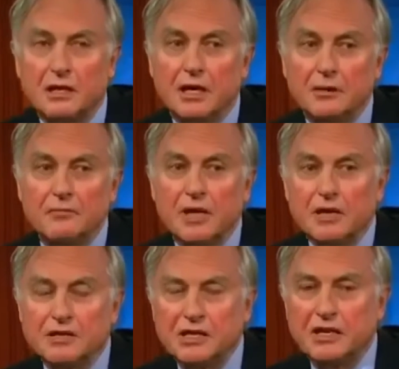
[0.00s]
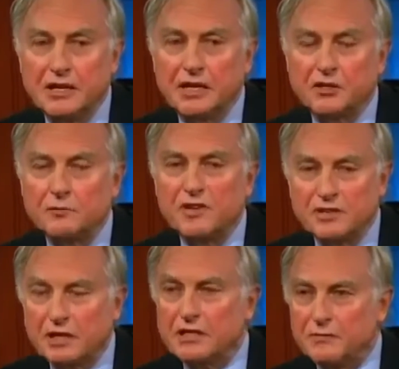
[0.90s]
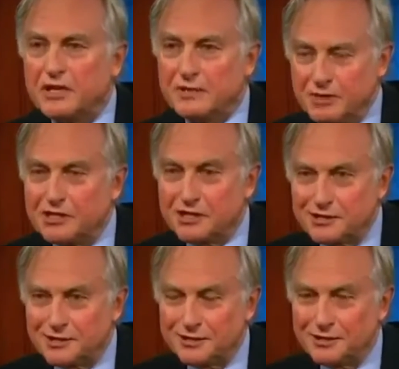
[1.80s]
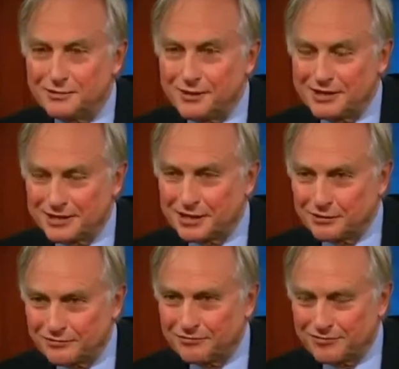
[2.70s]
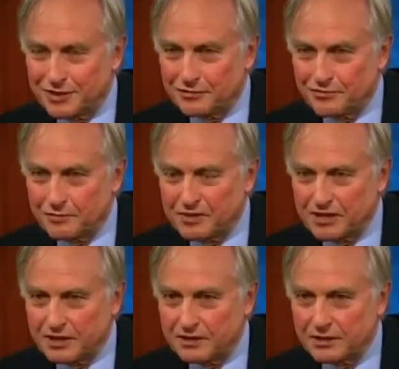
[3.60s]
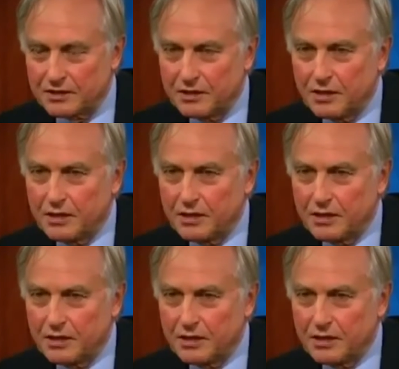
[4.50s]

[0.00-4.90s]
Um, DNA could be said to be imitated when it mm -hmm. self, mm-hmm. self replicates.